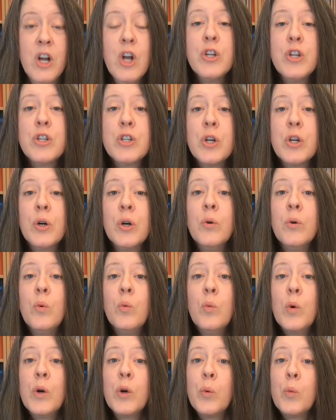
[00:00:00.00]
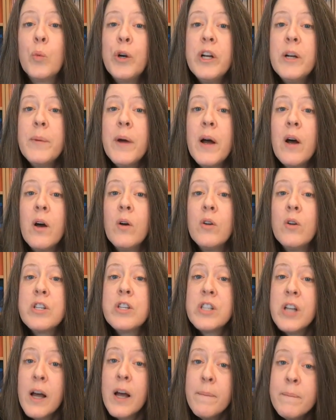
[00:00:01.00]
So we're worried about
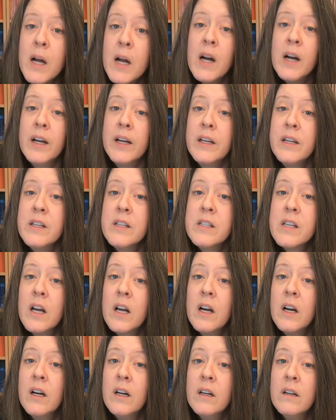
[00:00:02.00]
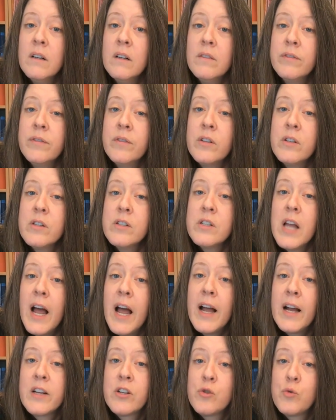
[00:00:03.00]
some kinds of tax